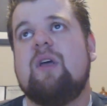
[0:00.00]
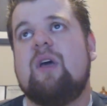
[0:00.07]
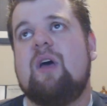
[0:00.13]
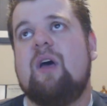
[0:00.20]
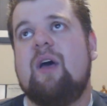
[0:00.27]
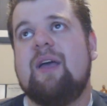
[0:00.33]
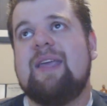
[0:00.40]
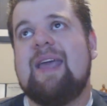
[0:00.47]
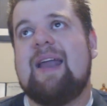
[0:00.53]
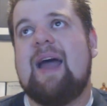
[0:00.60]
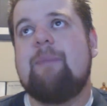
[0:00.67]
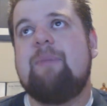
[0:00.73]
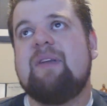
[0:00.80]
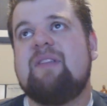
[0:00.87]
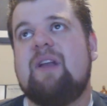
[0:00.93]
Again,
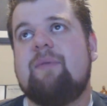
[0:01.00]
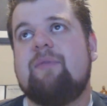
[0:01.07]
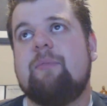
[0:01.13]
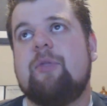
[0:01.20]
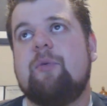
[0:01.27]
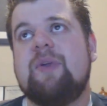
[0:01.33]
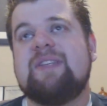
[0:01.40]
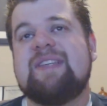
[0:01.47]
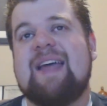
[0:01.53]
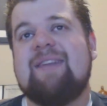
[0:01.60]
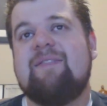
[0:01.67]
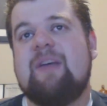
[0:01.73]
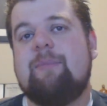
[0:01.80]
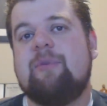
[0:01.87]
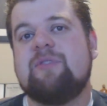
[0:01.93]
I picked it up from
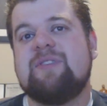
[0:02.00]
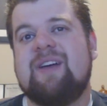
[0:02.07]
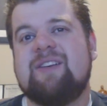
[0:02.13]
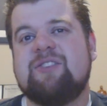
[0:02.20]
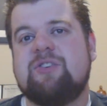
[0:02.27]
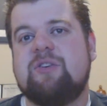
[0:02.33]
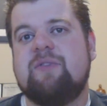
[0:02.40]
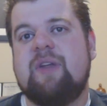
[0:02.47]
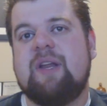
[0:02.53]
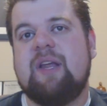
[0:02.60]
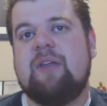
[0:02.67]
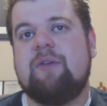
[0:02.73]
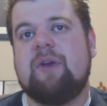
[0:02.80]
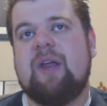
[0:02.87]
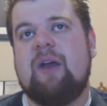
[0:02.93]
310 Vapors, not sure of
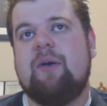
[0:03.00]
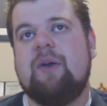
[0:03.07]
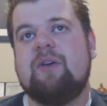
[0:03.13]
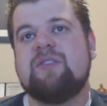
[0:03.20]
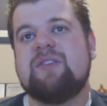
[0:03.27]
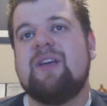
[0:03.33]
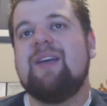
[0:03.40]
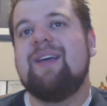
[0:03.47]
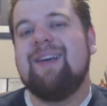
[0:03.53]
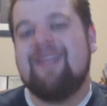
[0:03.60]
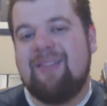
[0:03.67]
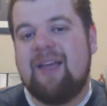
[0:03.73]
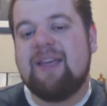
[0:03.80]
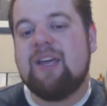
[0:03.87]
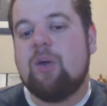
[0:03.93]
any other carriers.
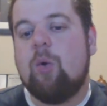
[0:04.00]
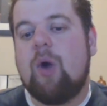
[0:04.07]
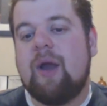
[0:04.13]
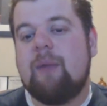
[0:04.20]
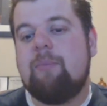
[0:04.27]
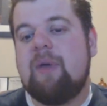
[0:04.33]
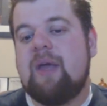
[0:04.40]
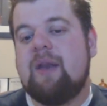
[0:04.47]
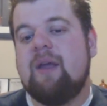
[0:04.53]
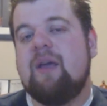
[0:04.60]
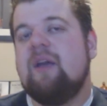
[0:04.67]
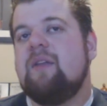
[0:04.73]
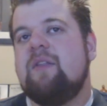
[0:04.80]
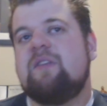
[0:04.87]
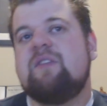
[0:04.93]
Like it quite a
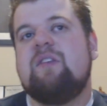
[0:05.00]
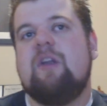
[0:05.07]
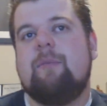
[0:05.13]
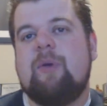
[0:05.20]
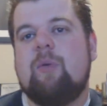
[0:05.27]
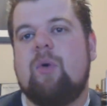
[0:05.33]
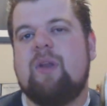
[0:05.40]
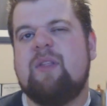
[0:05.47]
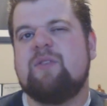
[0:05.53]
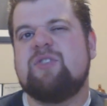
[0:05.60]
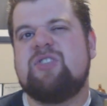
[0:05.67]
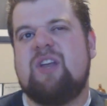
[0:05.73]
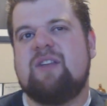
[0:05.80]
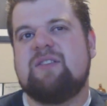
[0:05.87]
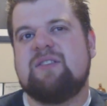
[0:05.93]
bit. This is going to be one of
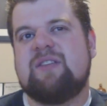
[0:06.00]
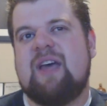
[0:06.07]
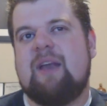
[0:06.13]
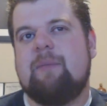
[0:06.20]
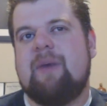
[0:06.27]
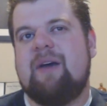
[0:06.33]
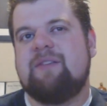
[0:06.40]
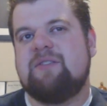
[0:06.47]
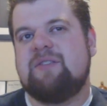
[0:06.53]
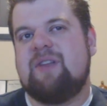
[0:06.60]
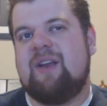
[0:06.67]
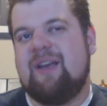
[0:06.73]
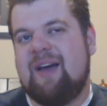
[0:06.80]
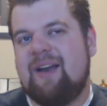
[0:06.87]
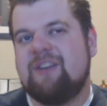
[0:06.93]
those Genesis atomizers
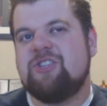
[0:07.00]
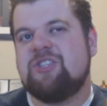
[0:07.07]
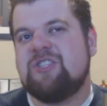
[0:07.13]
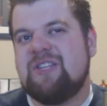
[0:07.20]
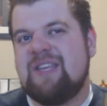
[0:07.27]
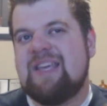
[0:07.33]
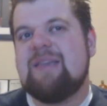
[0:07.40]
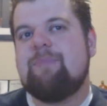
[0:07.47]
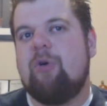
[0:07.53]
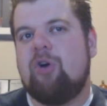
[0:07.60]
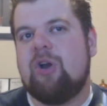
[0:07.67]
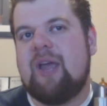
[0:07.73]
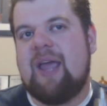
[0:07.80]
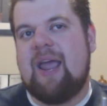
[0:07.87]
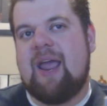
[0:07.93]
that I kind of just keep
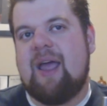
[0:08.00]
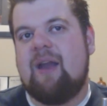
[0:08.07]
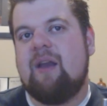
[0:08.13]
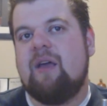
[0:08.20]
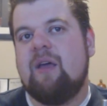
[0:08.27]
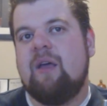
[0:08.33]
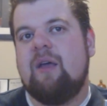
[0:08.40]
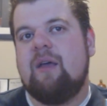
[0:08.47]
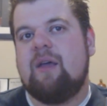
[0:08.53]
on hand